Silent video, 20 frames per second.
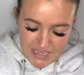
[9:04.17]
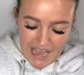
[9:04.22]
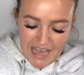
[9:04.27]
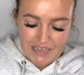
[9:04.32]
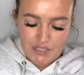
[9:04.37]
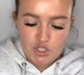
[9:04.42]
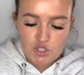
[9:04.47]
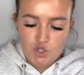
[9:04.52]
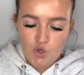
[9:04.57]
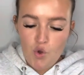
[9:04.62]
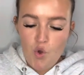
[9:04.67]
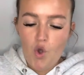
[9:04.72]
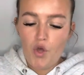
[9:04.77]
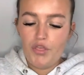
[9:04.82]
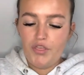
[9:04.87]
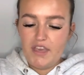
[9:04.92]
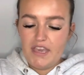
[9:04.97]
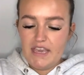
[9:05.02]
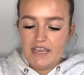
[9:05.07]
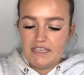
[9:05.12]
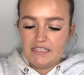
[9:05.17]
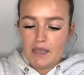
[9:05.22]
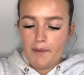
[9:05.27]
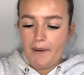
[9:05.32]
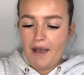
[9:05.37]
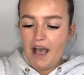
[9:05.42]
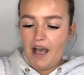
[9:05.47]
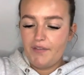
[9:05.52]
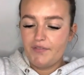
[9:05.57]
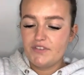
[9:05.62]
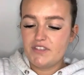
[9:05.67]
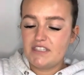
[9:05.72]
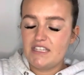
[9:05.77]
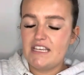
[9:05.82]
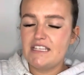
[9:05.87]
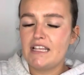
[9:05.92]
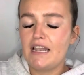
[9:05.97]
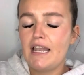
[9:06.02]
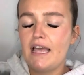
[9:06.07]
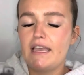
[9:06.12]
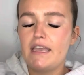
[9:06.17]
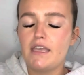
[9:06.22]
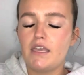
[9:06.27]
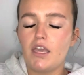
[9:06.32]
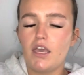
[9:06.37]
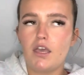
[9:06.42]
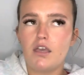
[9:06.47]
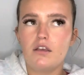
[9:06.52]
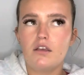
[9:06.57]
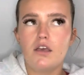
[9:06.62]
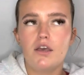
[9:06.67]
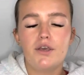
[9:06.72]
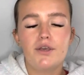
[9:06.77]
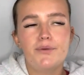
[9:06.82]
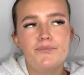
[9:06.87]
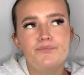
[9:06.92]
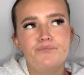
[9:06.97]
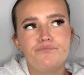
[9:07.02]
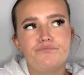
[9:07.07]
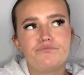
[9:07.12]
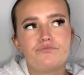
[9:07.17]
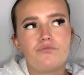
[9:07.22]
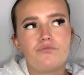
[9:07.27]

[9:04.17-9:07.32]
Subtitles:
I saw these pants. These are like, oh